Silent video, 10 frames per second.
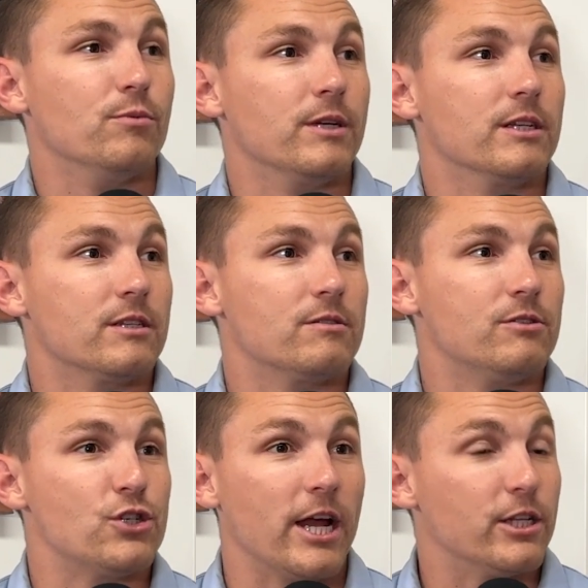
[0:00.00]
Because
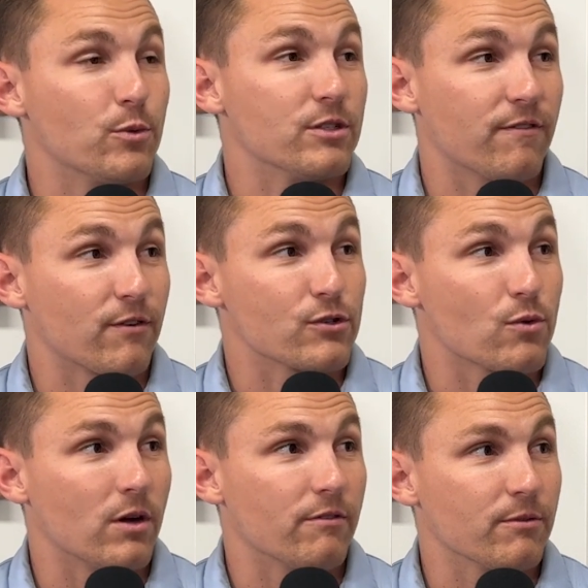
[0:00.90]
Shane's was the first
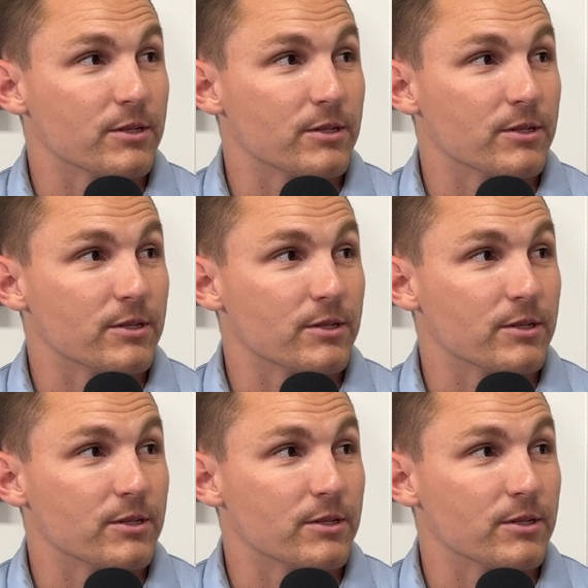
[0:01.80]
one from